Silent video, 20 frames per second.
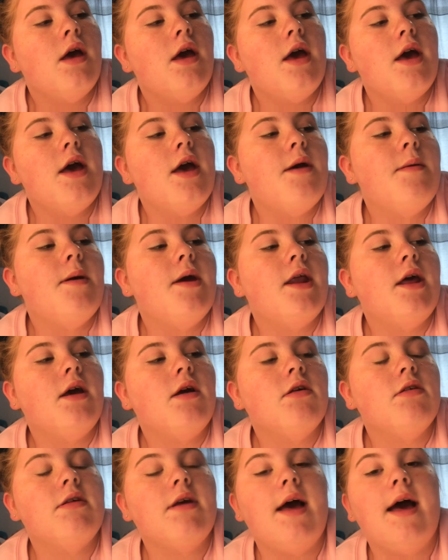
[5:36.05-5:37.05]
And I
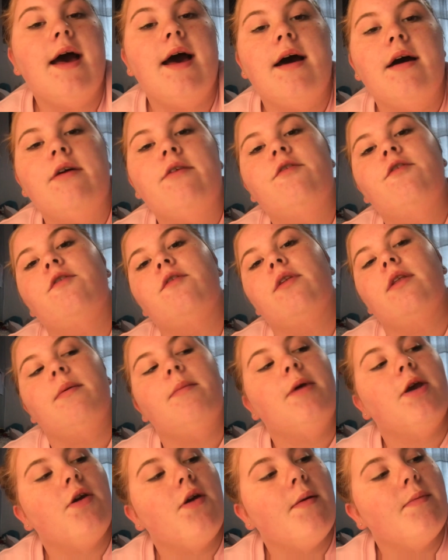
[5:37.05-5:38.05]
also have,
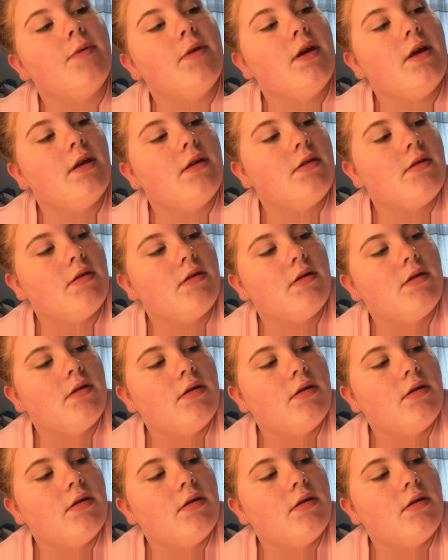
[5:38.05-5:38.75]
let me grab these